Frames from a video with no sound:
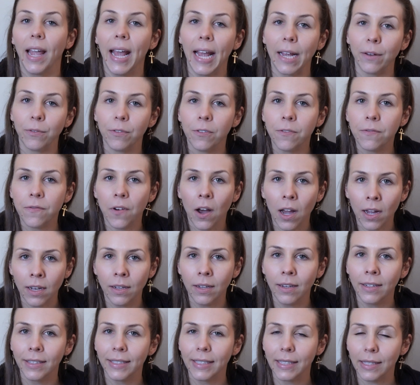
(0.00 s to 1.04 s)
a
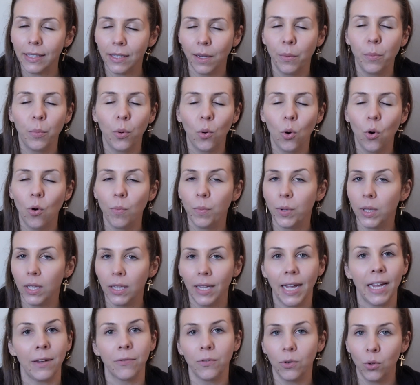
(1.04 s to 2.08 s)
fun, simple,
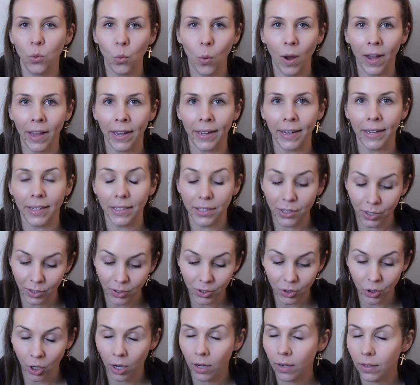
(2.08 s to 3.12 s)
playful way to
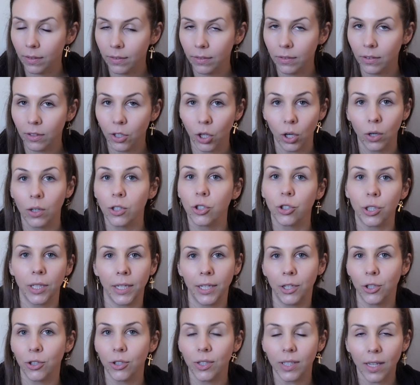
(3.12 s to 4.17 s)
start
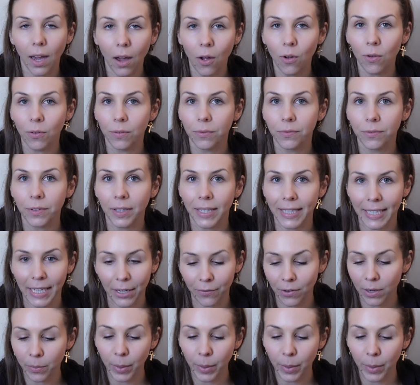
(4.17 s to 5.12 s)
nourishing yourself and giving